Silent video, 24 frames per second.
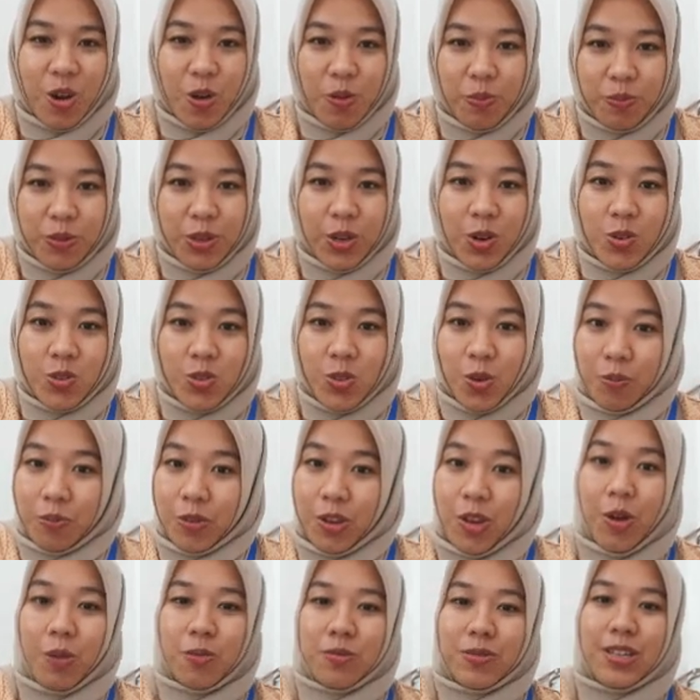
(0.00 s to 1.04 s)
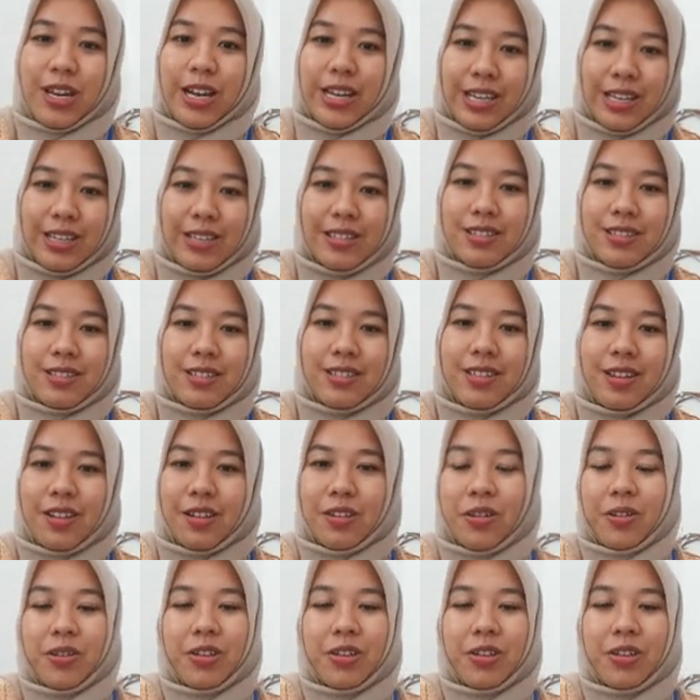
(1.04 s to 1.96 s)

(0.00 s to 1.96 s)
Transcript: of philosophy of science.